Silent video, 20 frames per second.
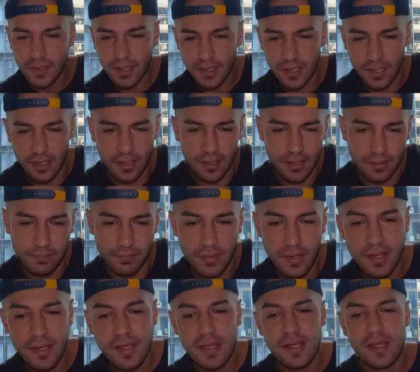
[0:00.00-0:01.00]
And
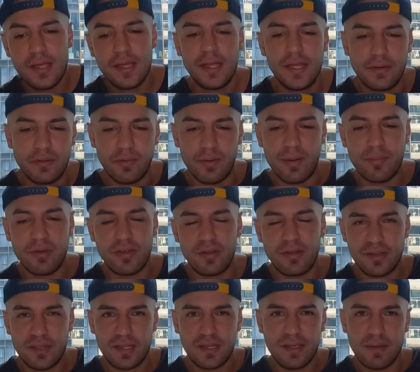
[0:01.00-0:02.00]
remember,
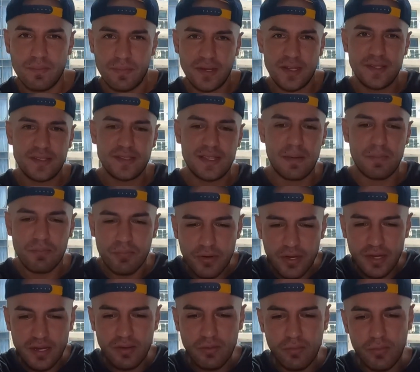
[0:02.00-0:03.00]
the companies that
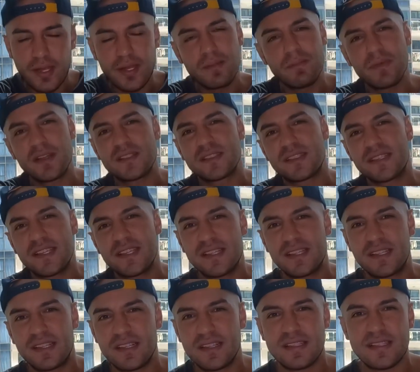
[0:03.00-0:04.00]
bring you in must
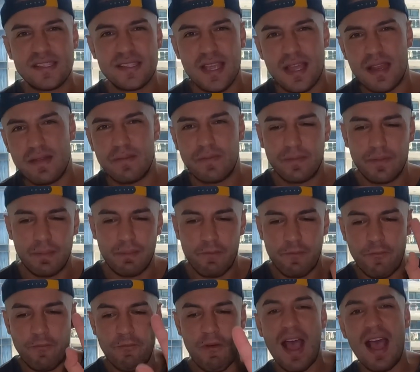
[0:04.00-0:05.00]
get consent from
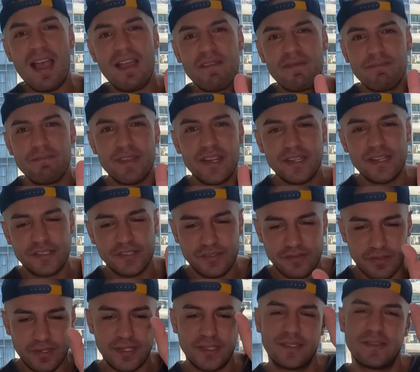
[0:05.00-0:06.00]
5
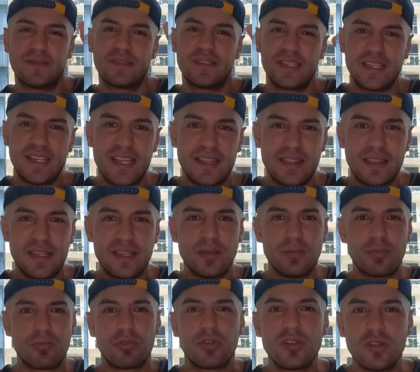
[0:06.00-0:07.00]
ministries to get the
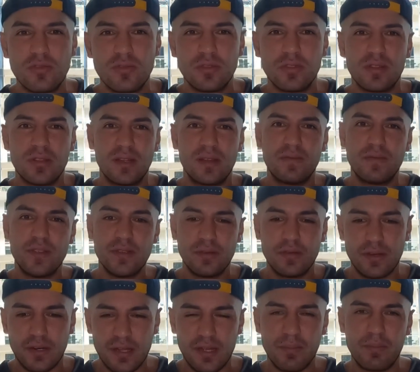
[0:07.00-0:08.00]
approval of you
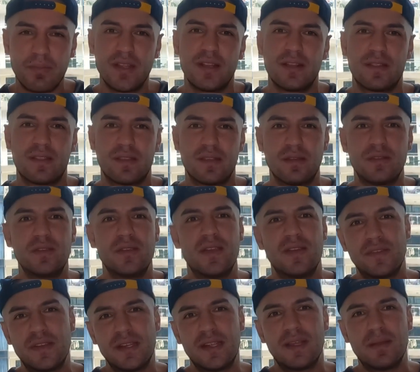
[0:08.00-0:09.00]
to come in. So you
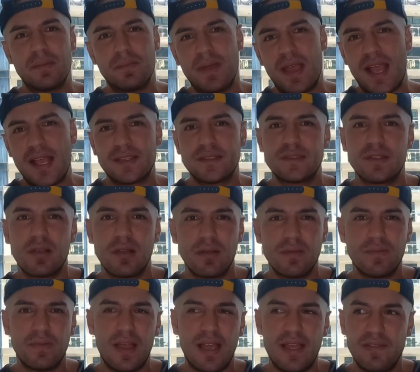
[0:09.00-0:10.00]
have to get past all
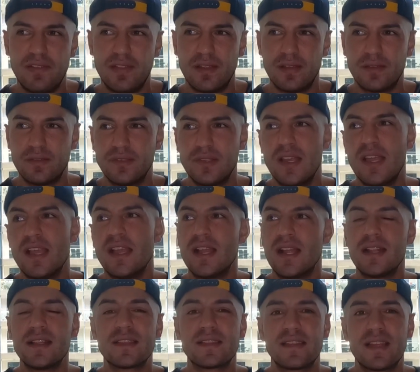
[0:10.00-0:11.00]
5 of those
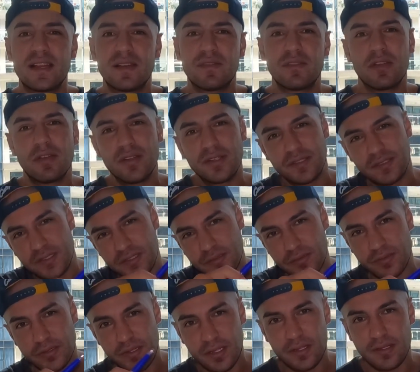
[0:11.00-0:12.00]
instead of going
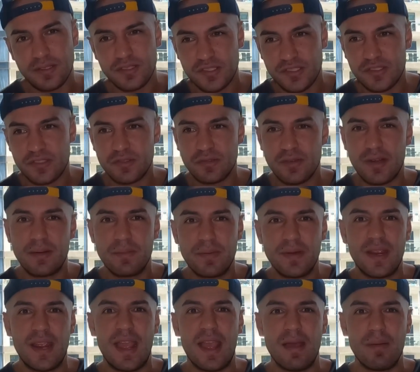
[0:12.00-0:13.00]
to the straight
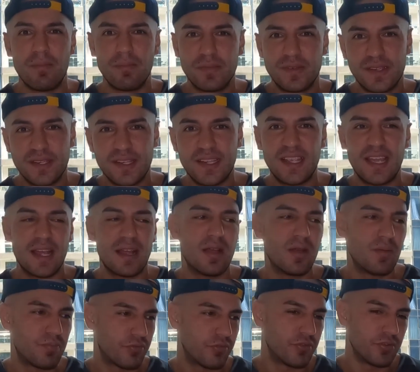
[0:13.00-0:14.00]
PM to get
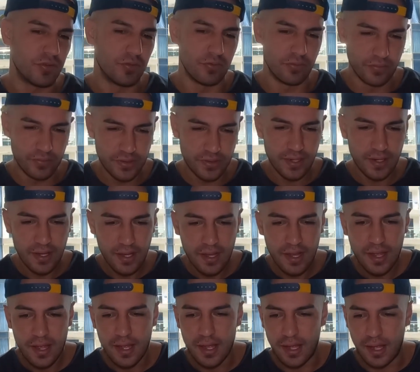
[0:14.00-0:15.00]
approved.
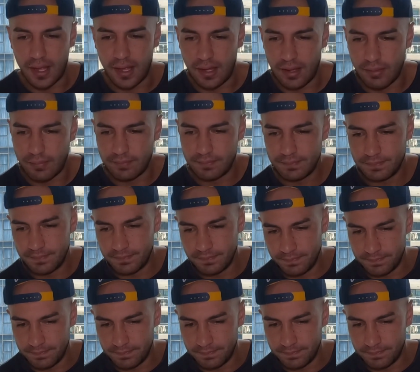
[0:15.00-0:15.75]
Oh,